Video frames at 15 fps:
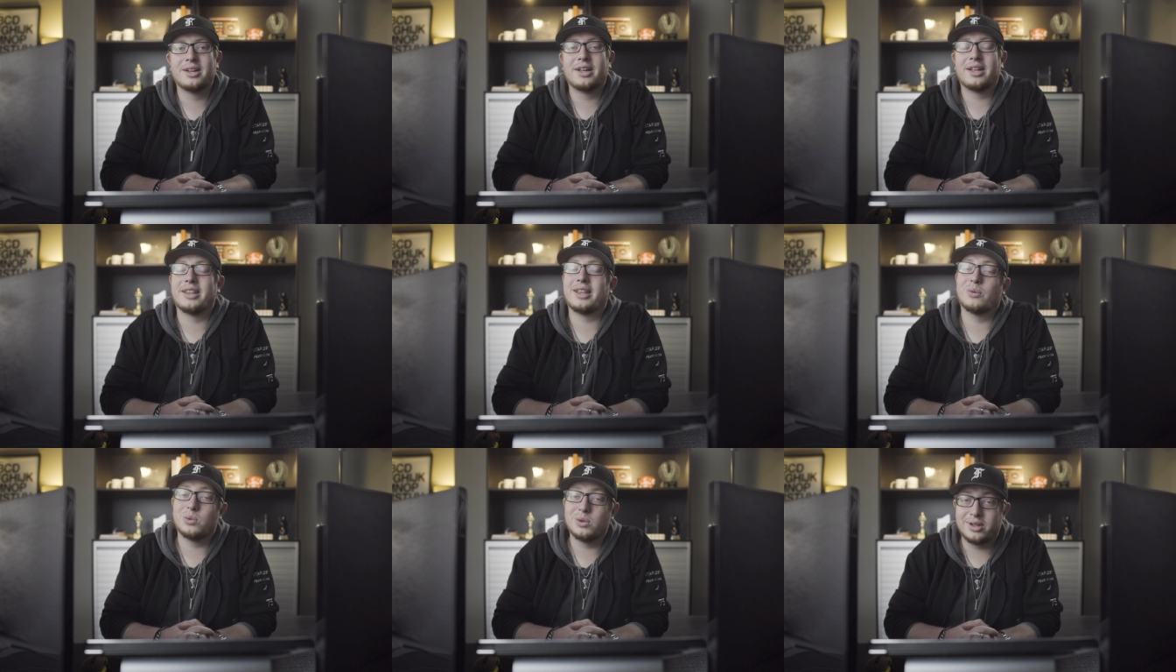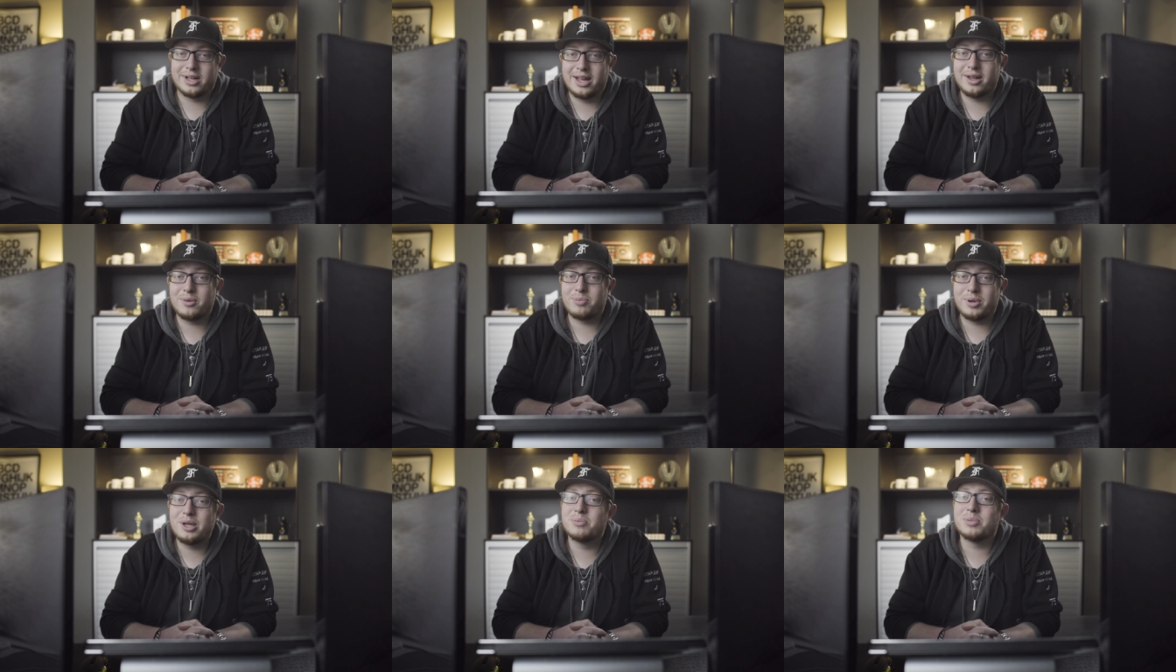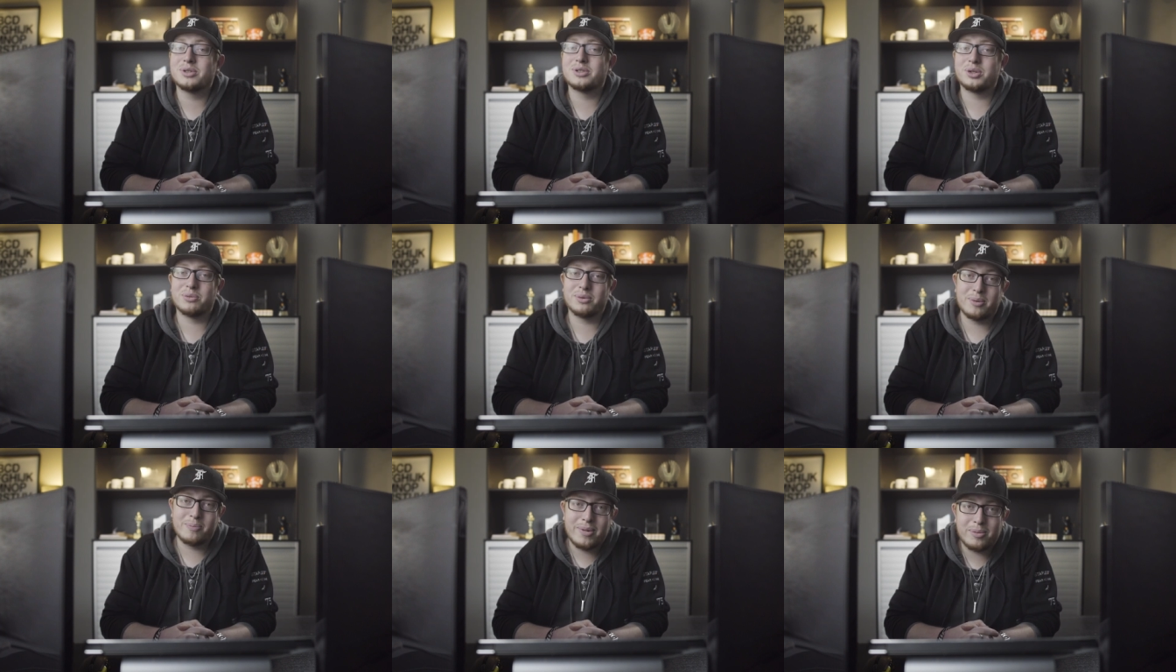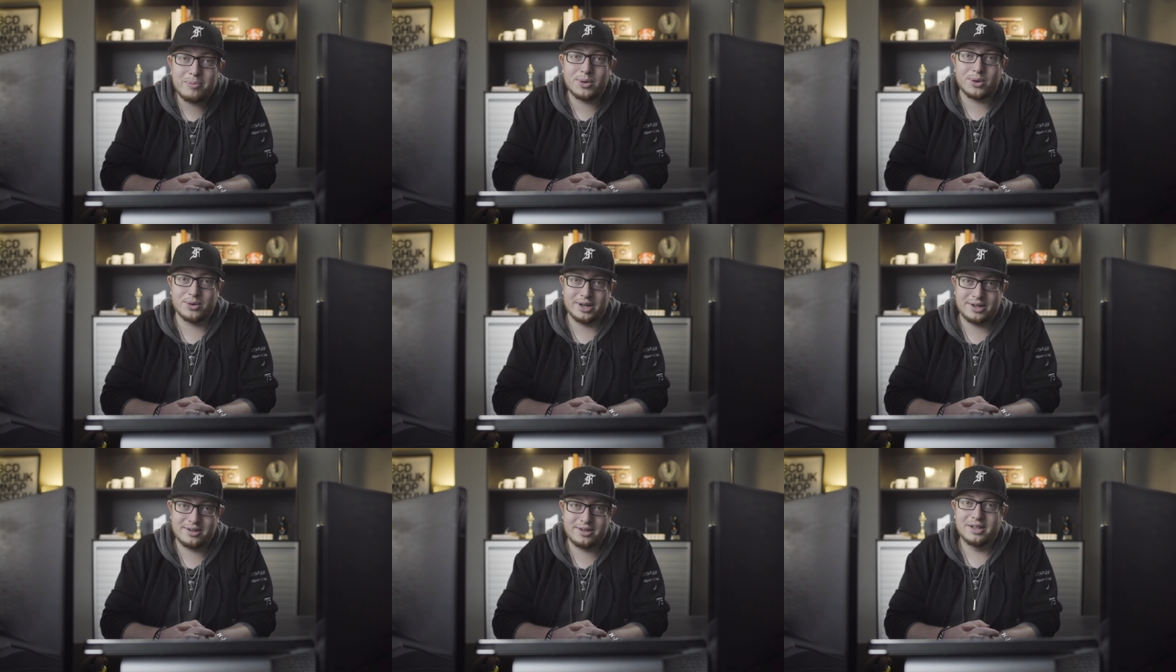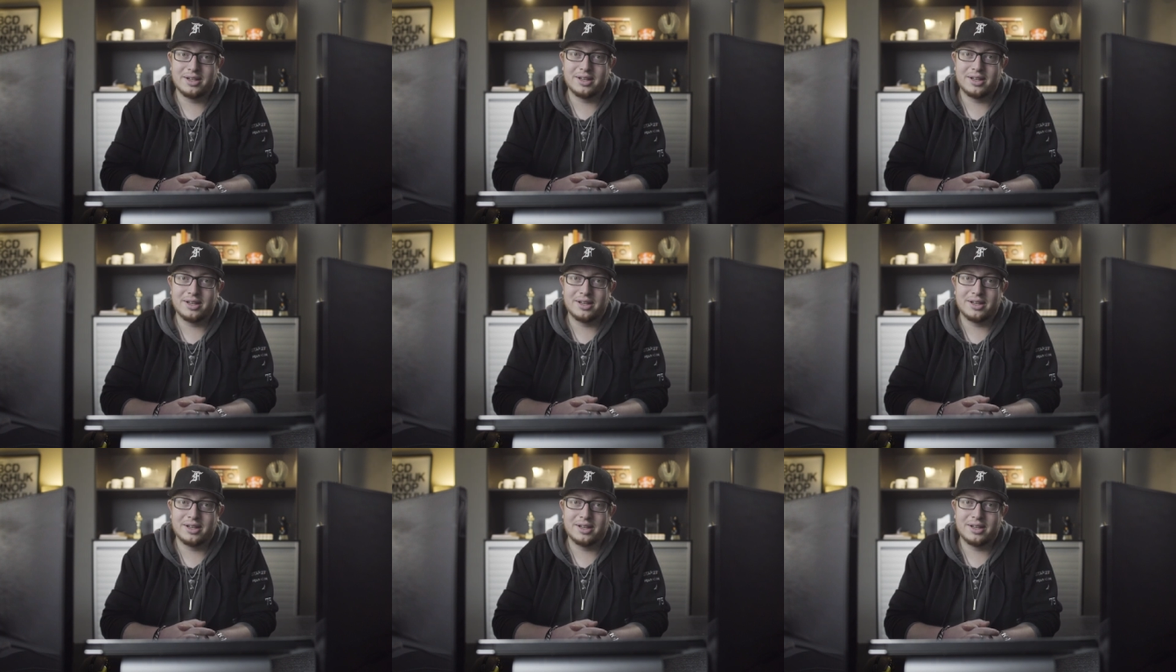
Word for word: that will get people to remember it?